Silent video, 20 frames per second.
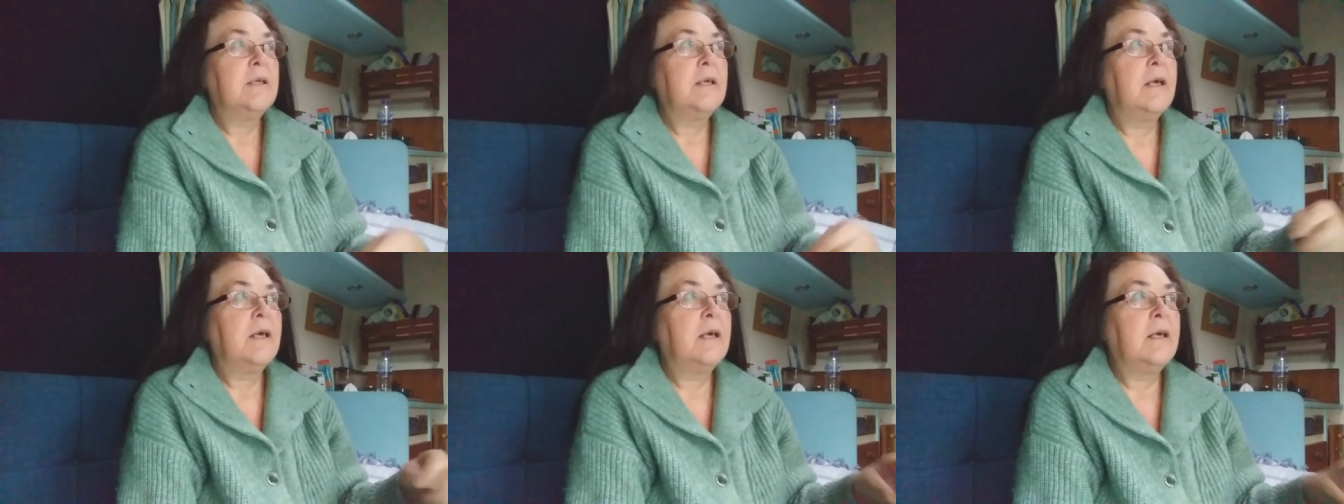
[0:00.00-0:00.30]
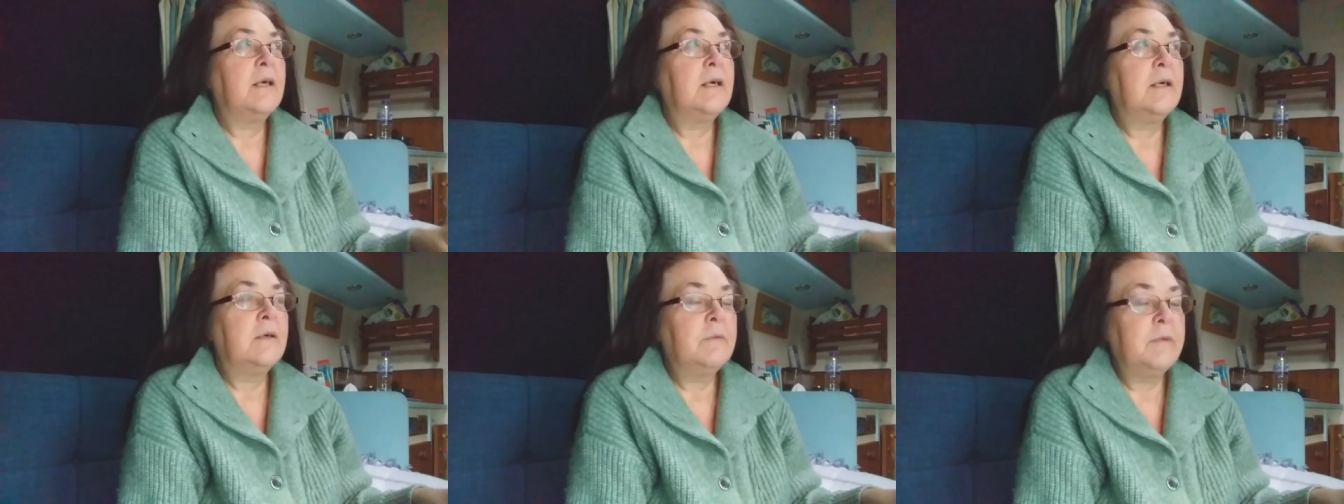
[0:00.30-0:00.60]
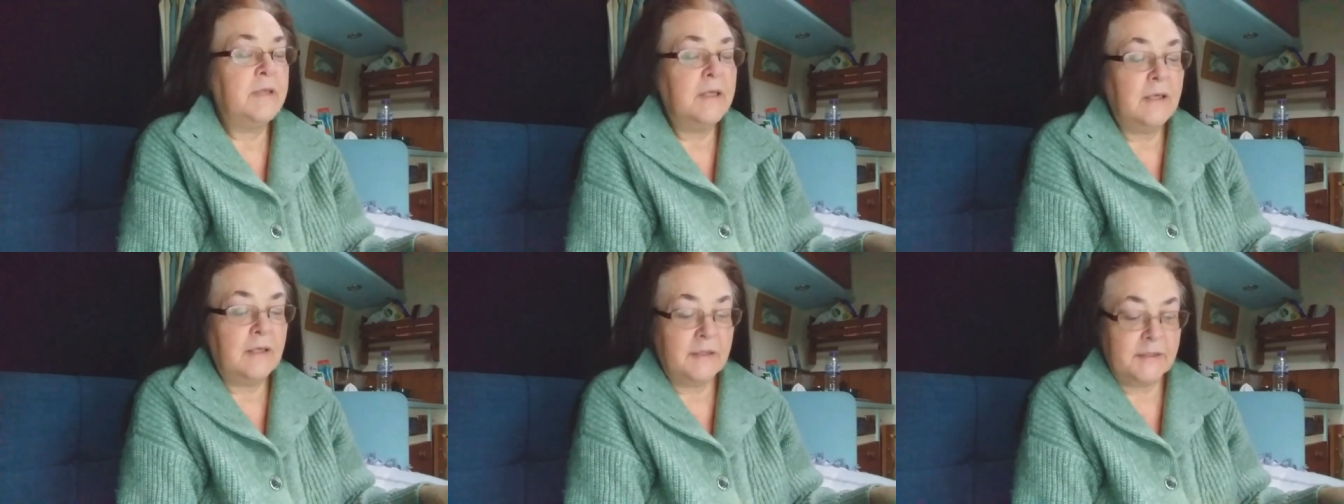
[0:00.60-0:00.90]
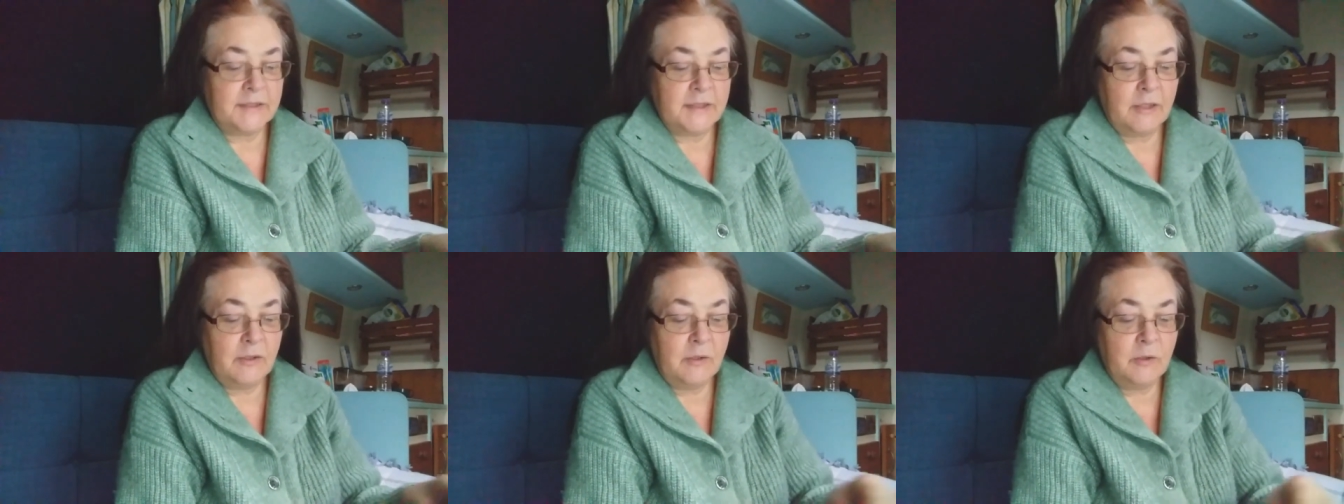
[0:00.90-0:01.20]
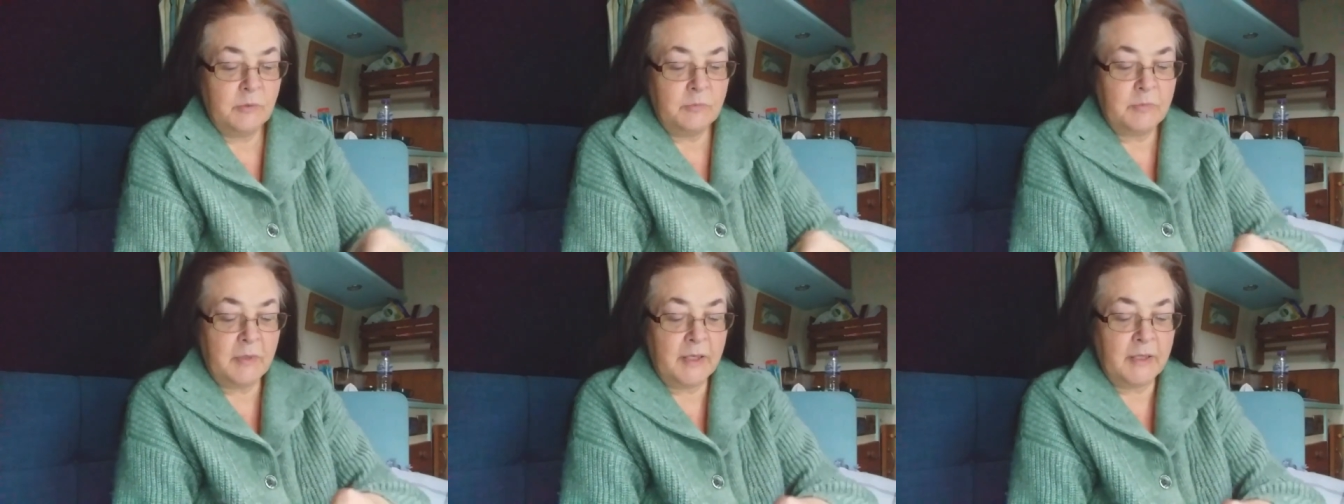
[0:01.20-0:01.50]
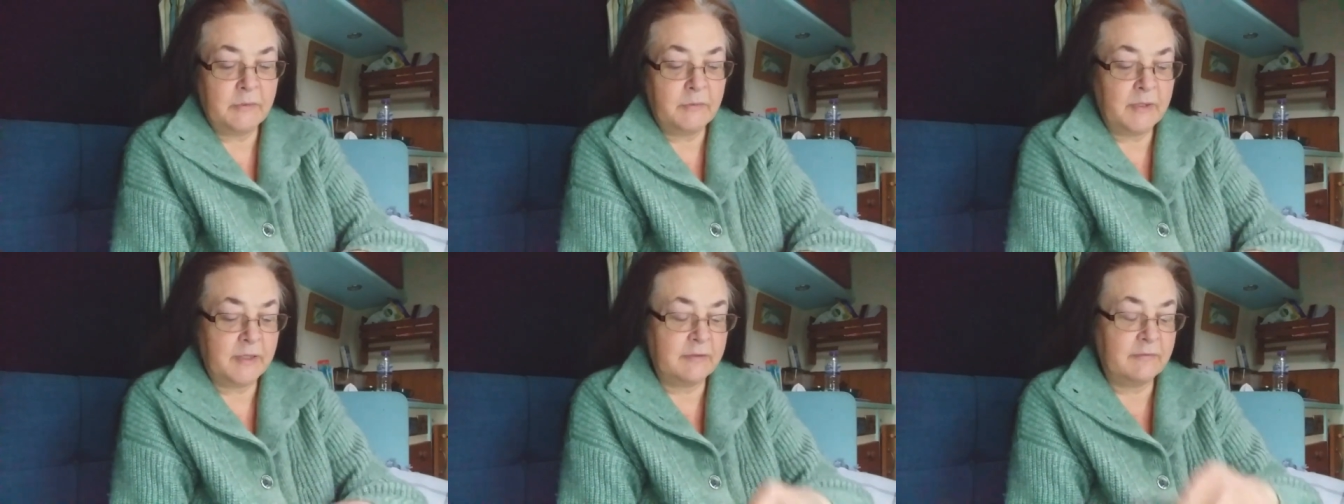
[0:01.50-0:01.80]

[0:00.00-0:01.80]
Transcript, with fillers: Uh, we are told by weather